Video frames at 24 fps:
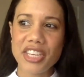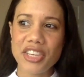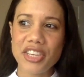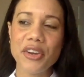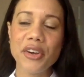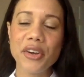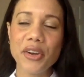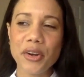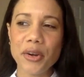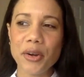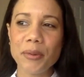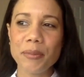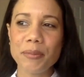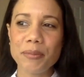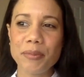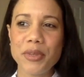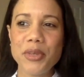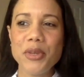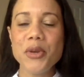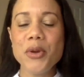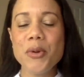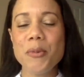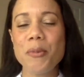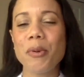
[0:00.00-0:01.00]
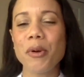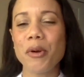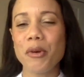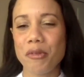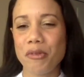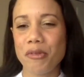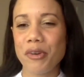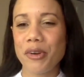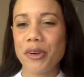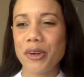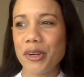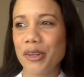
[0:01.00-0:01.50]
you
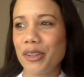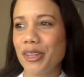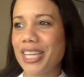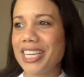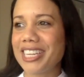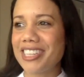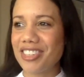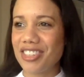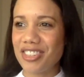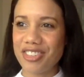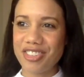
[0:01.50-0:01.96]
prefer, like,